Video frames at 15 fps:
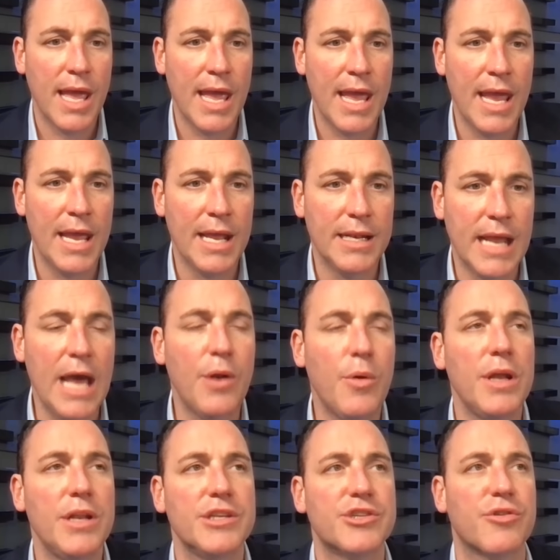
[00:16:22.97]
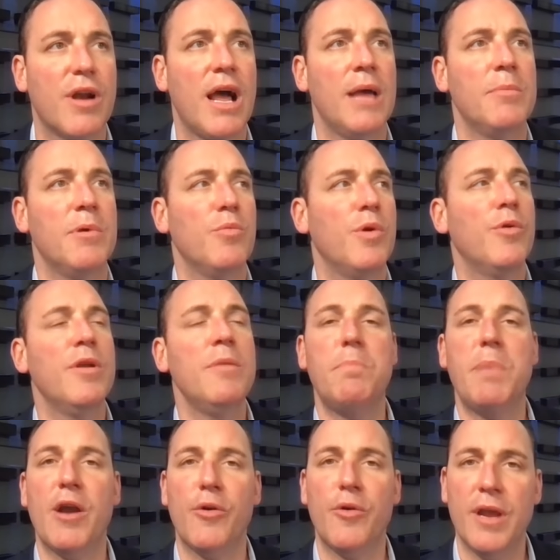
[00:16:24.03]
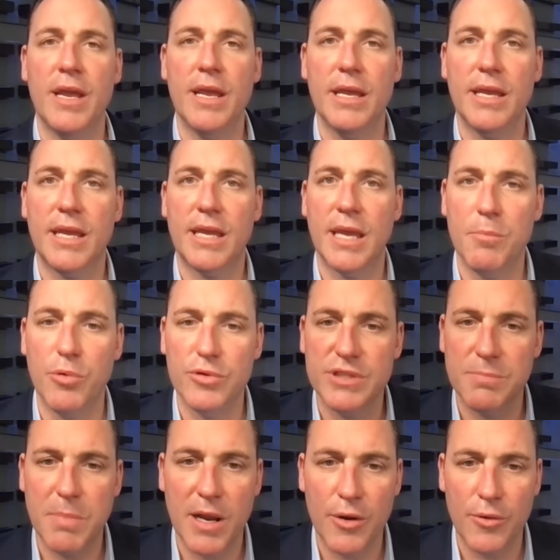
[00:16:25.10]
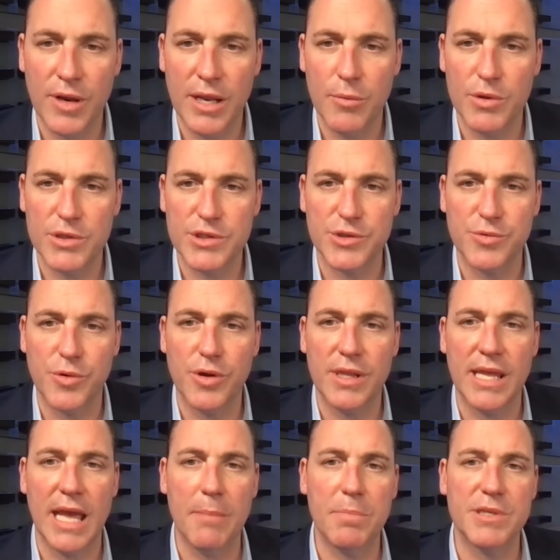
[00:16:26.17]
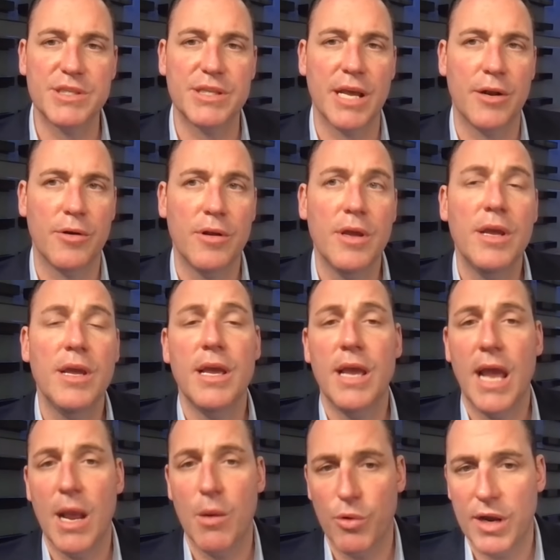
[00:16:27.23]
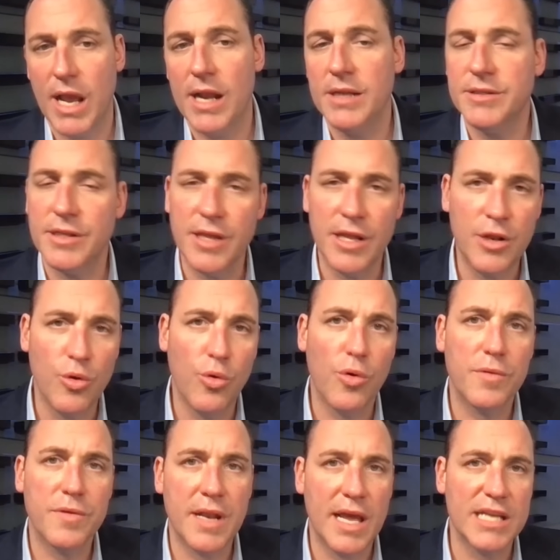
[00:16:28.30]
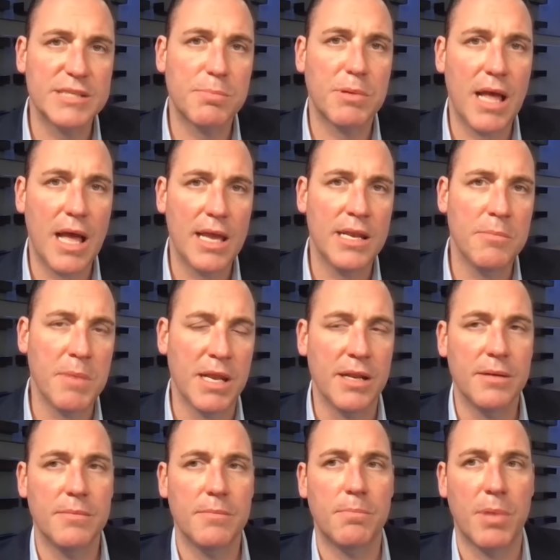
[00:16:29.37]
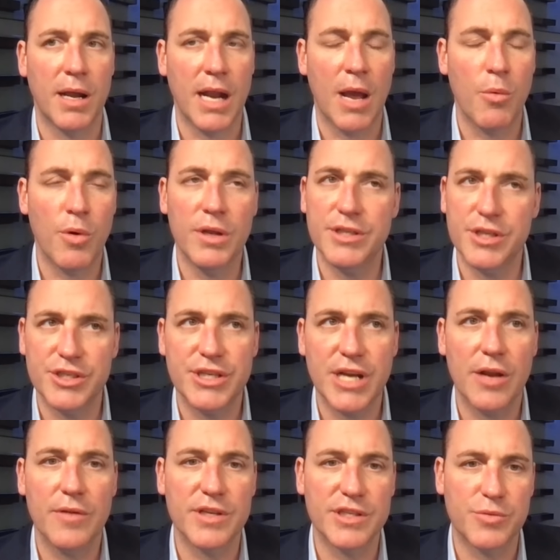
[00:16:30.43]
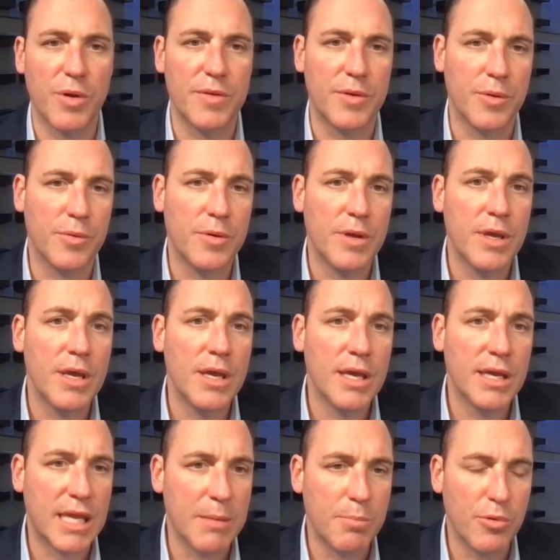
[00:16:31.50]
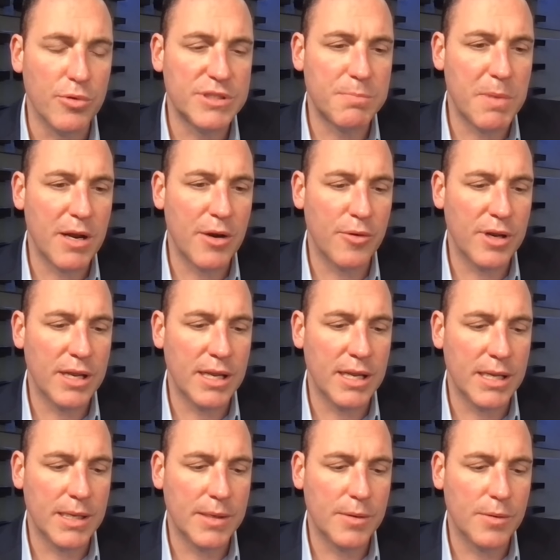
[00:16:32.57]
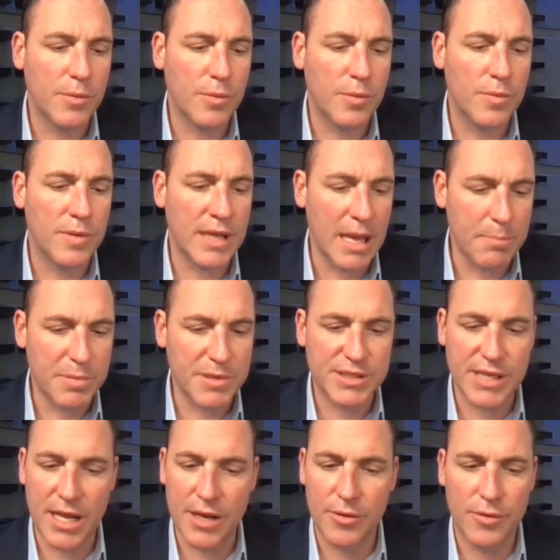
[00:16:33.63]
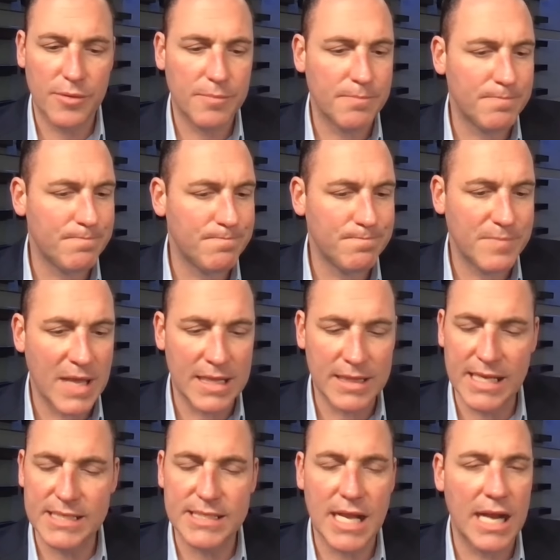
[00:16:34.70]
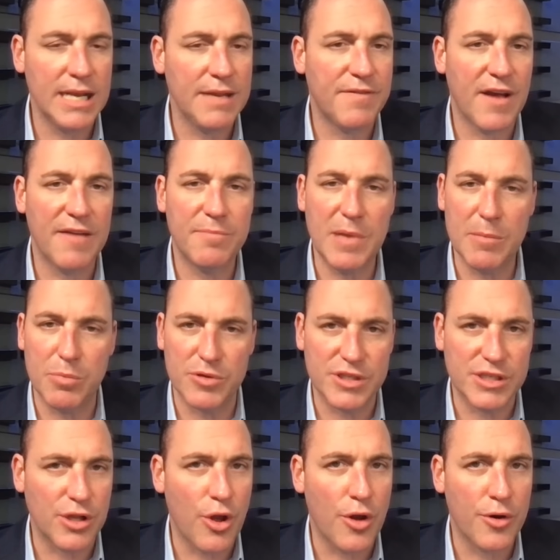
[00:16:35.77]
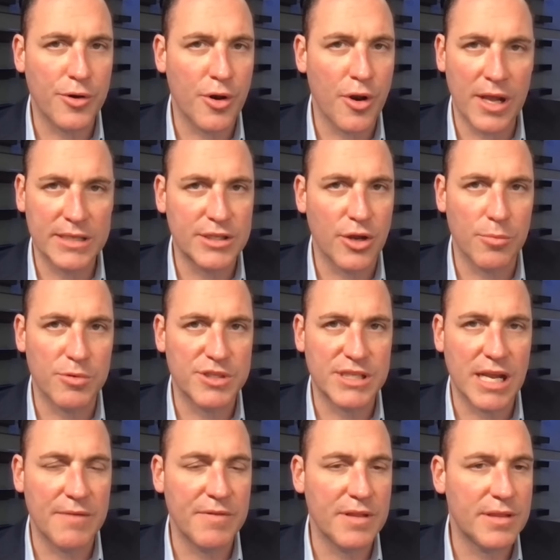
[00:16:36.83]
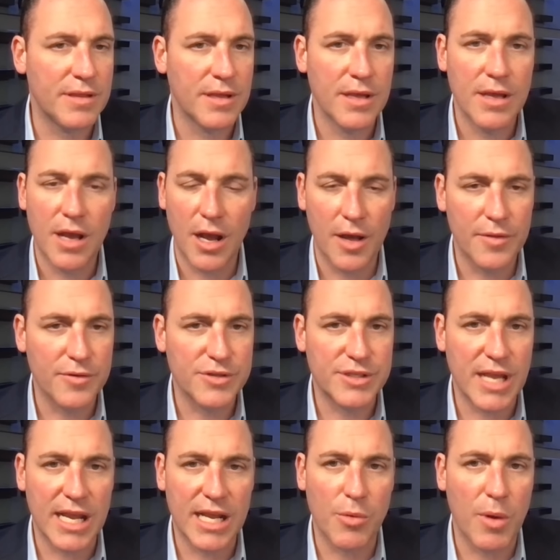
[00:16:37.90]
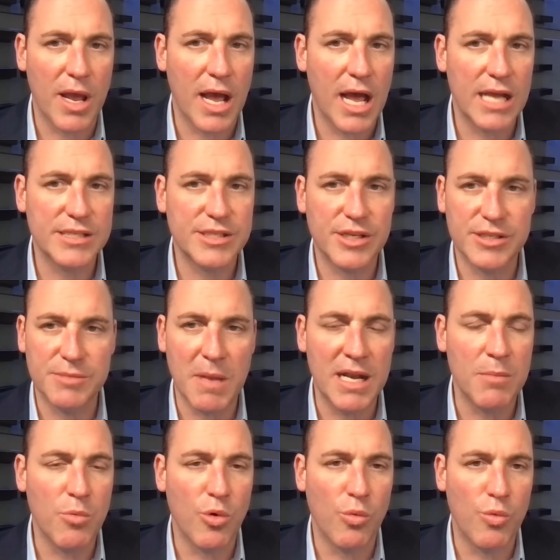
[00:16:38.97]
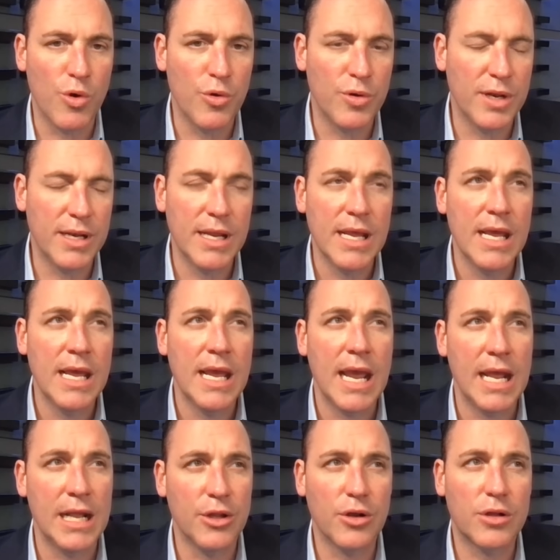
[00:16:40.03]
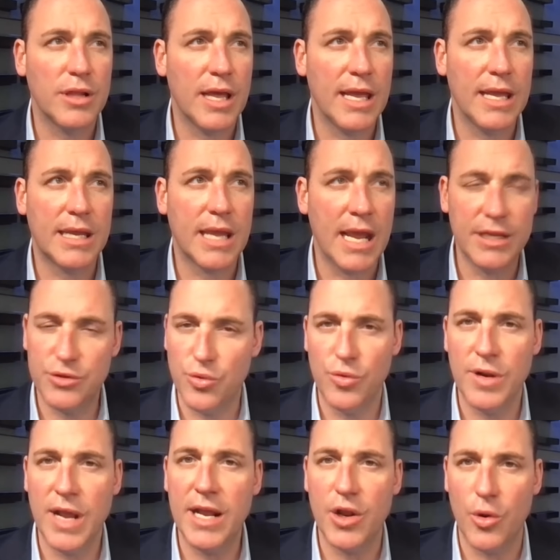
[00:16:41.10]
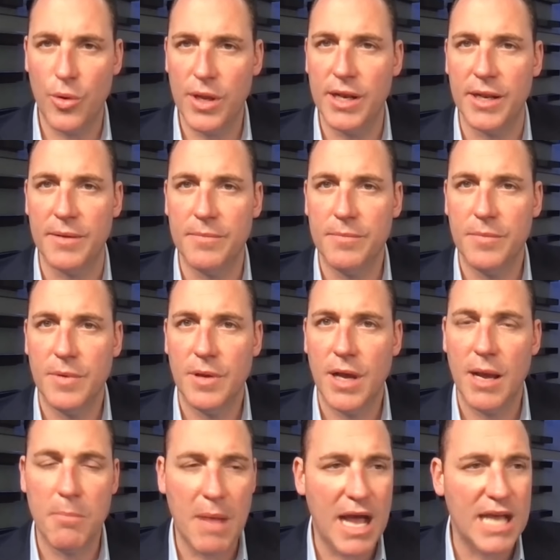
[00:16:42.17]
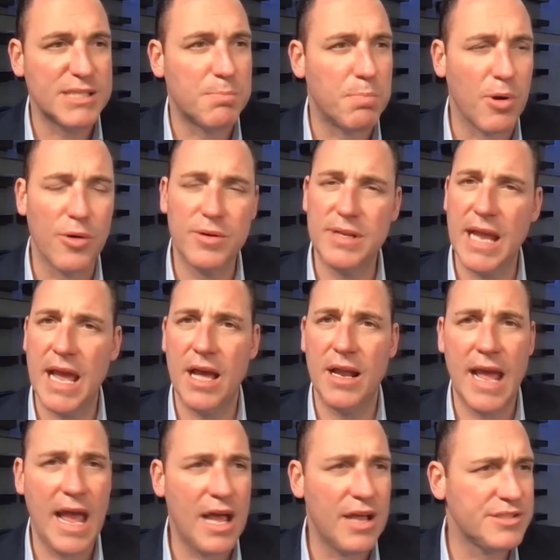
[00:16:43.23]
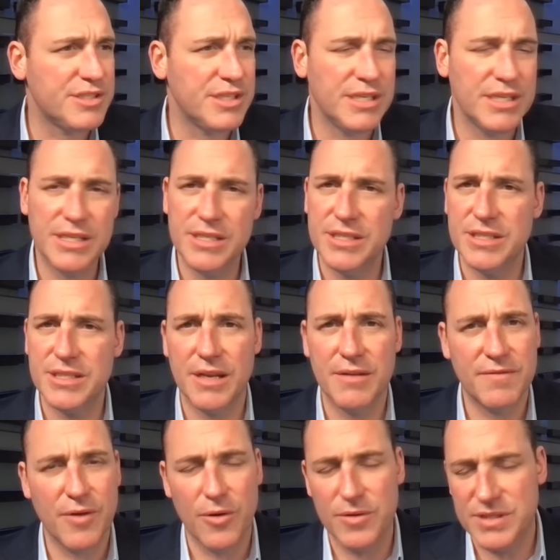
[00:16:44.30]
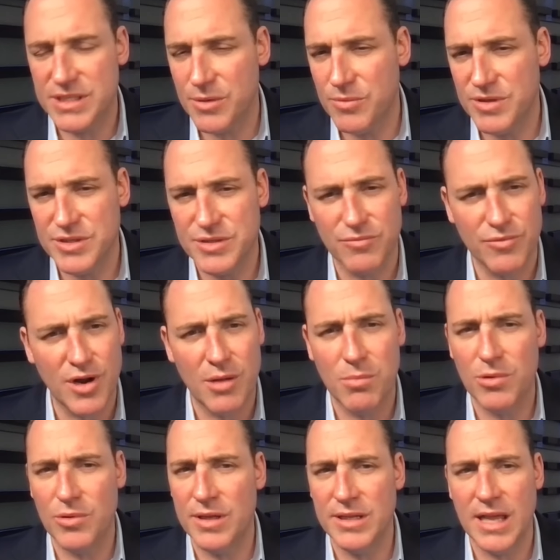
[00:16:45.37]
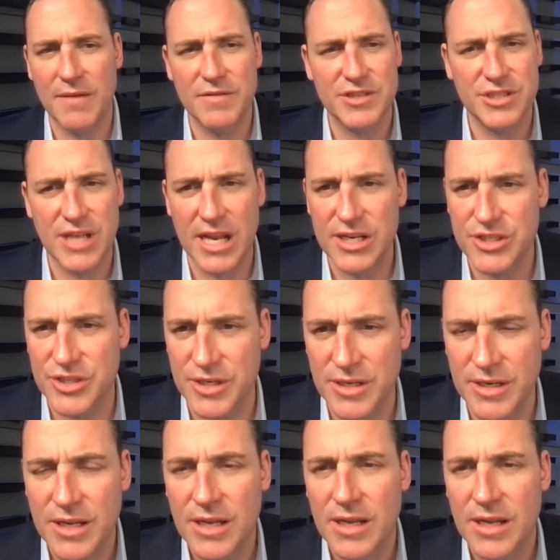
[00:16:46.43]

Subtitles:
And how do I describe it? We were in Be'eri, Kibbutz Be'eri, which is really the epicenter. And we're getting to the north and Hezbollah in a minute, but I wanted to share this with you. Kibbutz Be'eri, the epicenter, at least 95 people slaughtered on October 7th, others taken away hostage, many more wounded. It looked like a tornado hit it. Hamas burnt down houses, folks. It was rubble and devastation